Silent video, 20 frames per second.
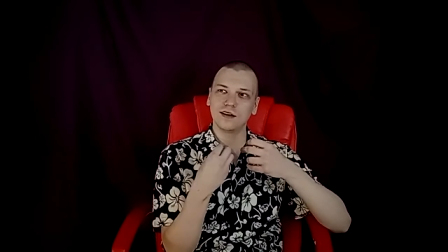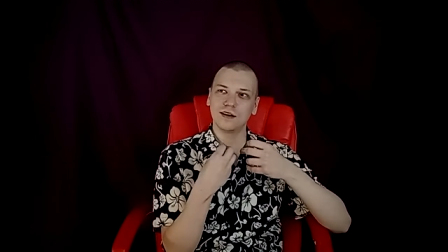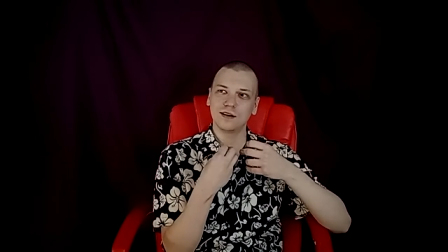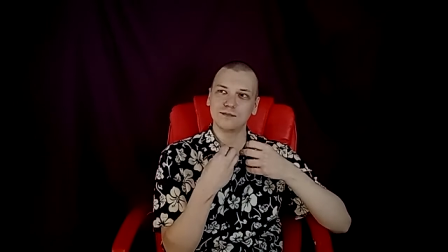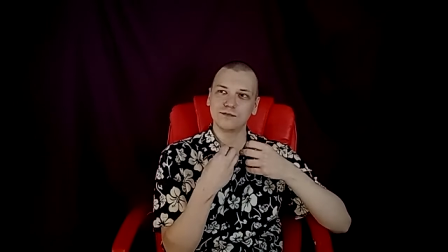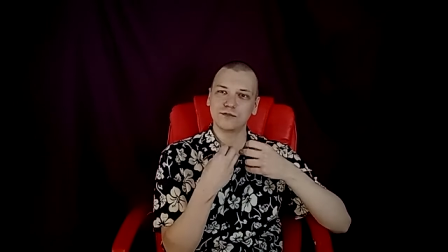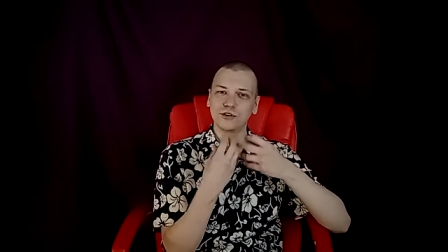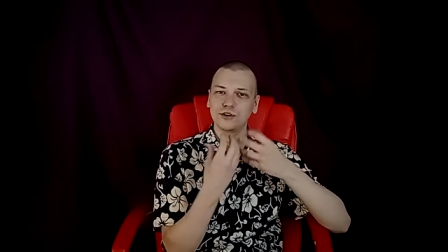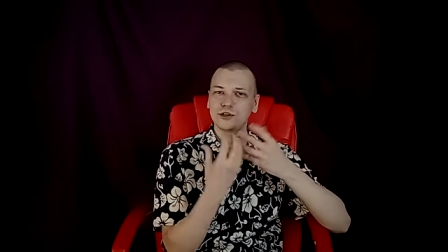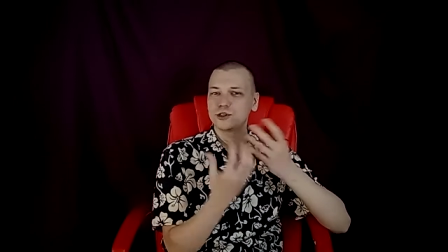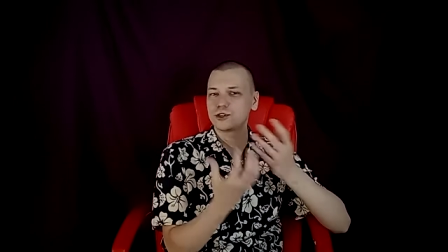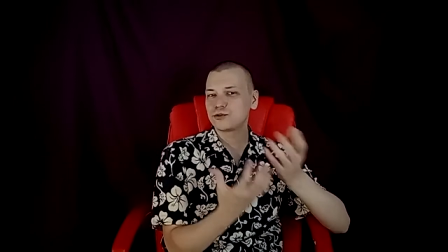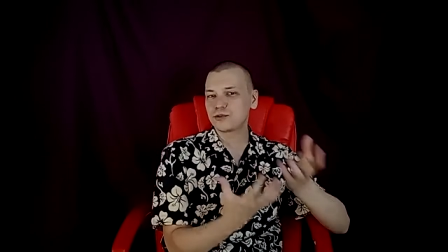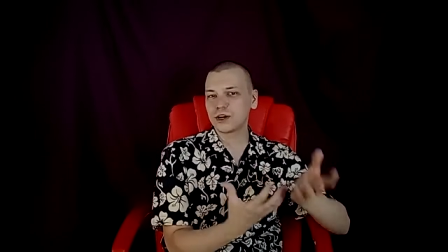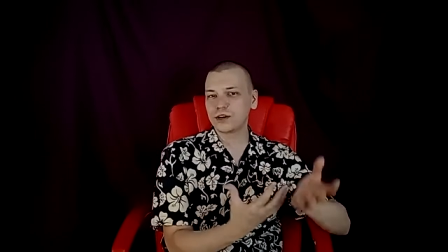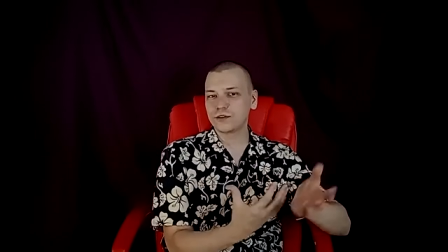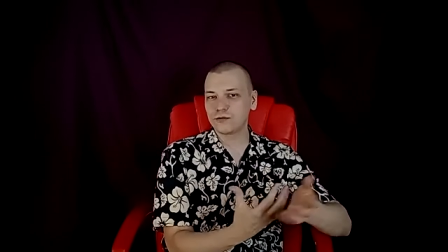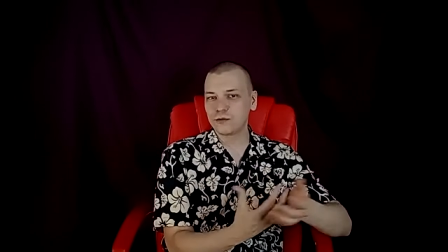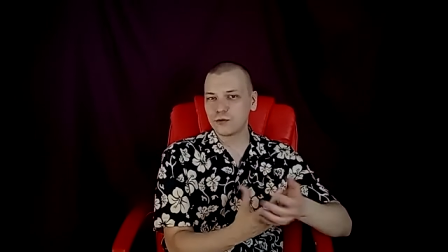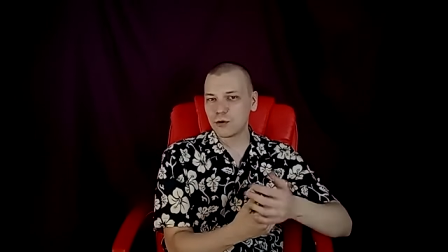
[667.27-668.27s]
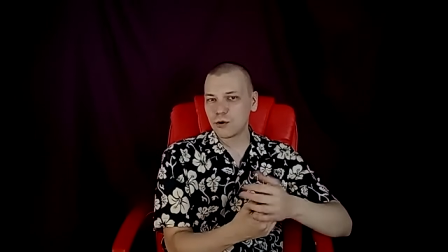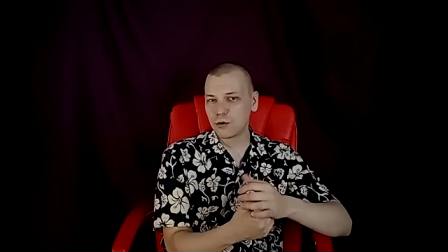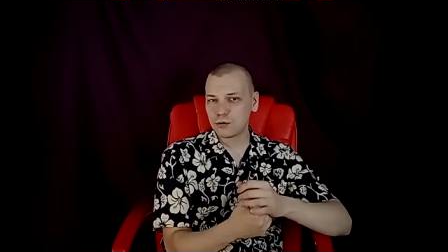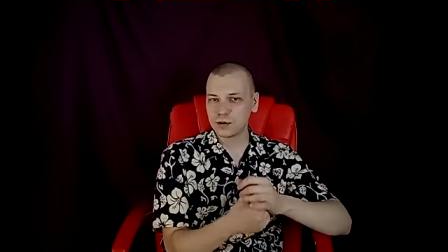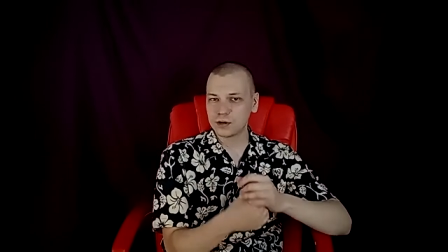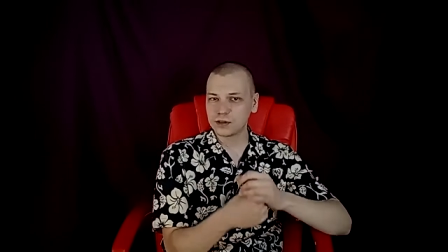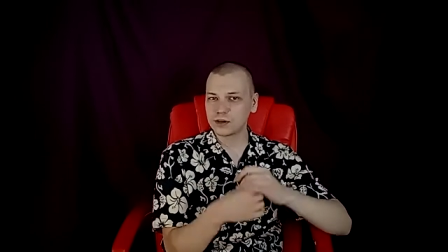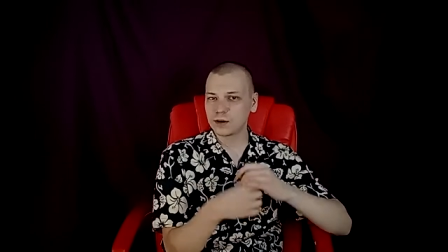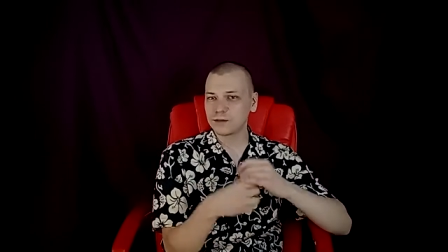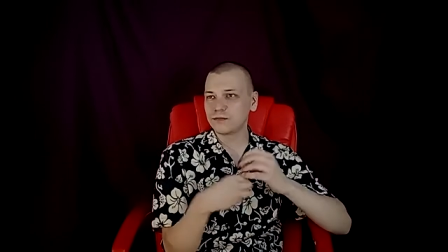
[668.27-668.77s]
I'm very
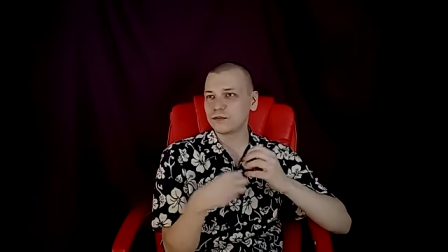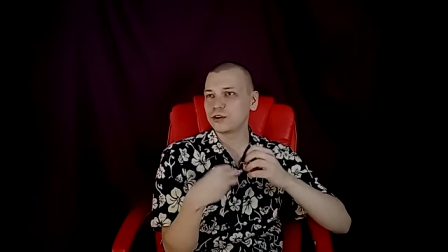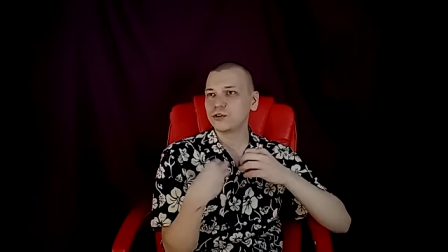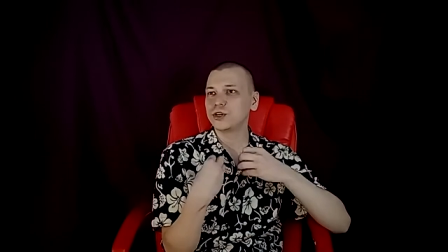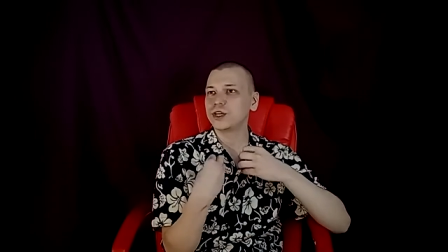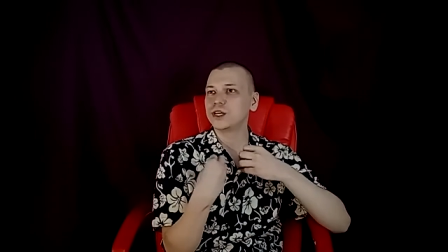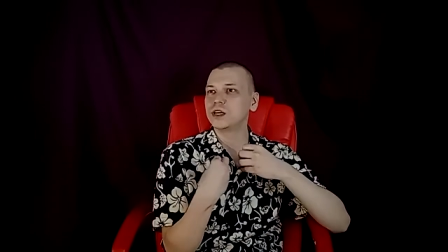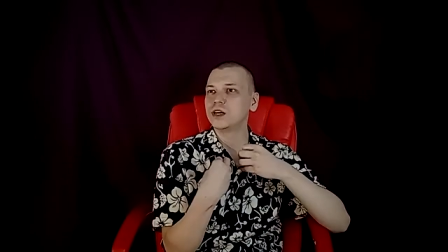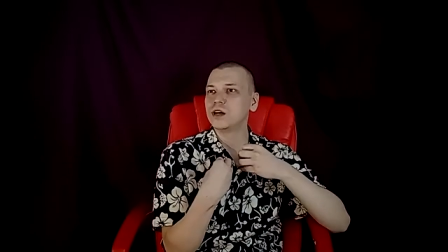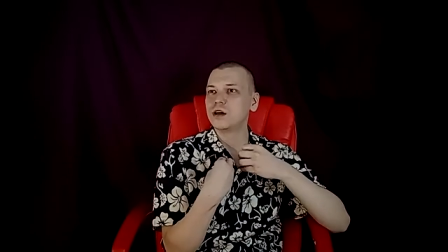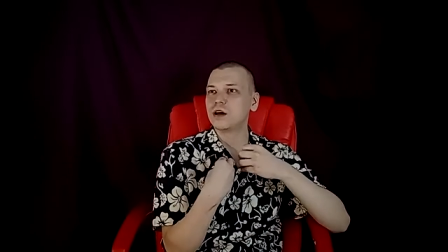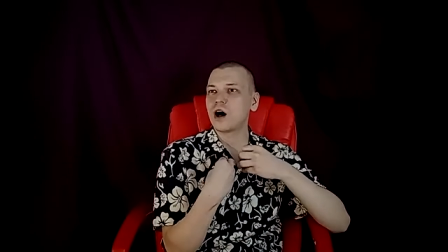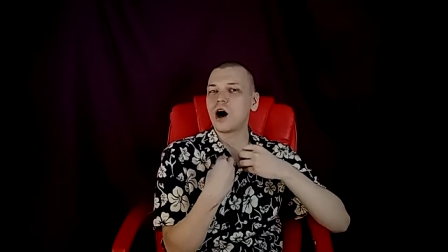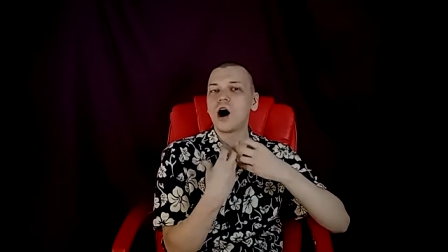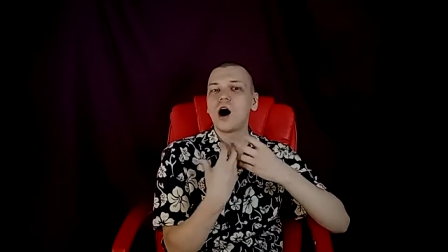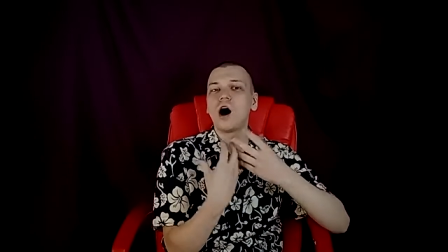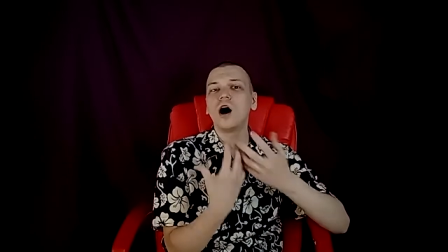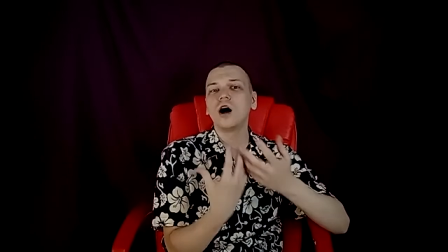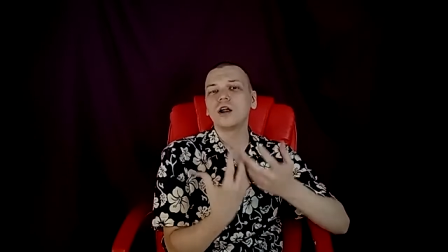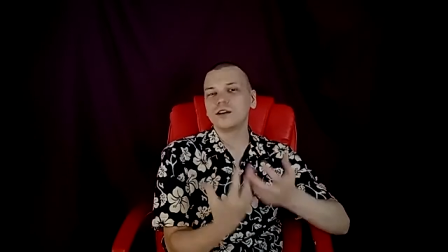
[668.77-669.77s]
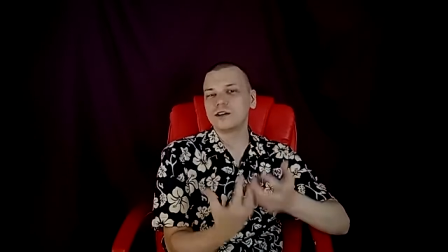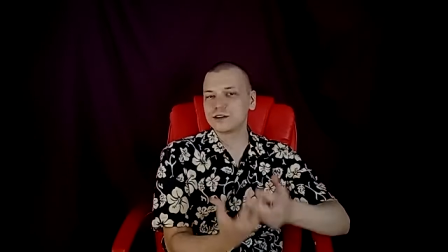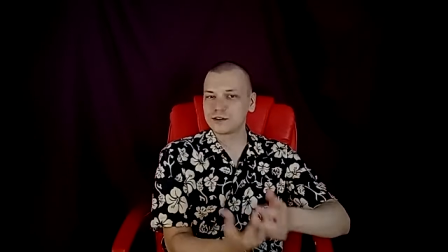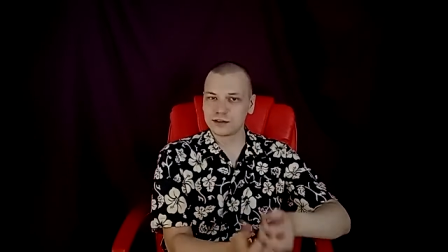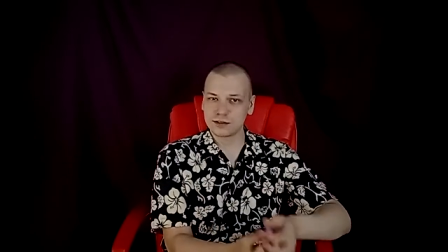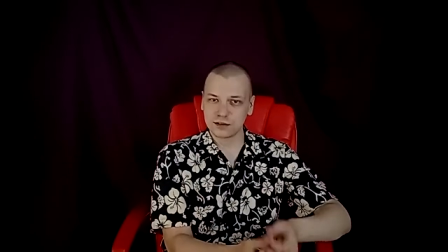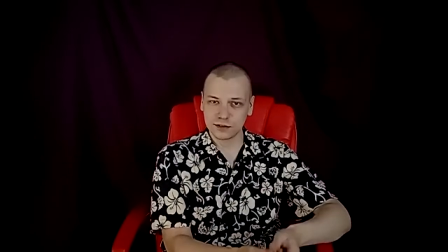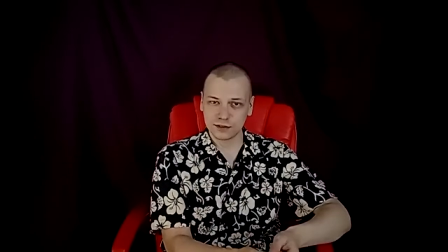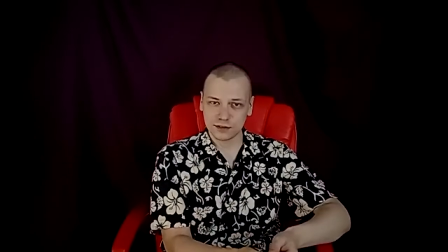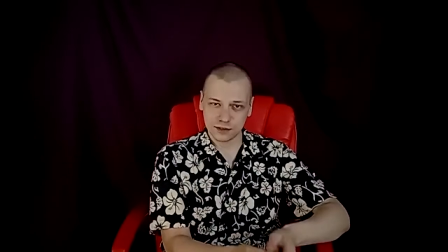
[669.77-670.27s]
straightforward, I'm very
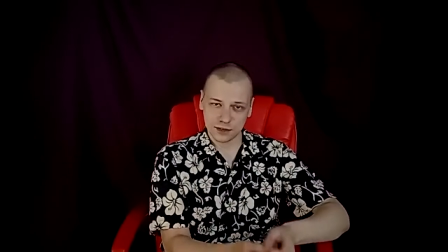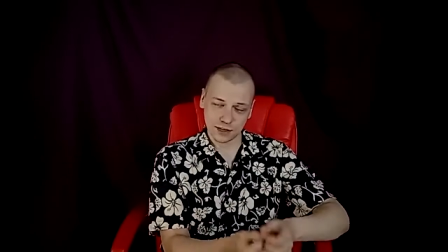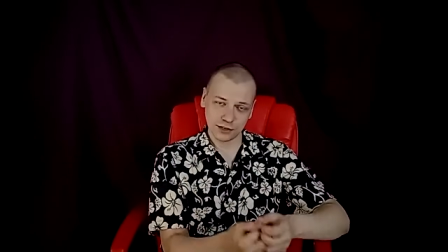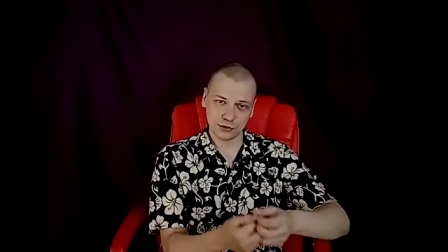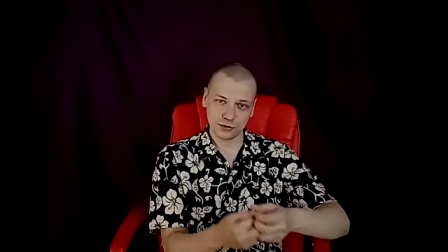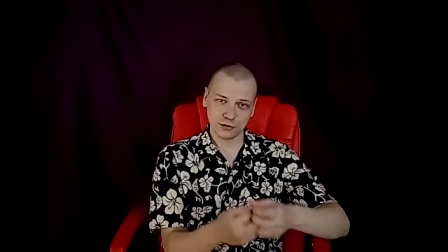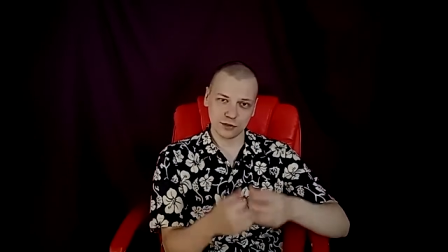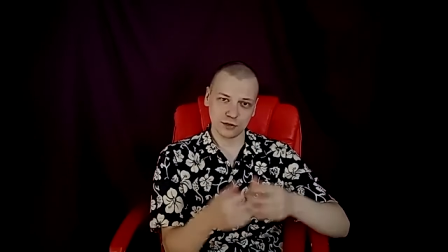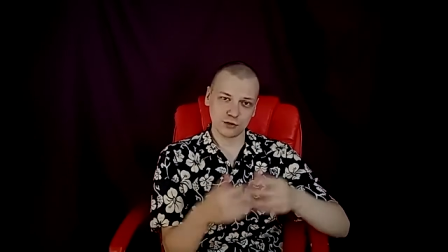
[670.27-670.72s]
honest, etc.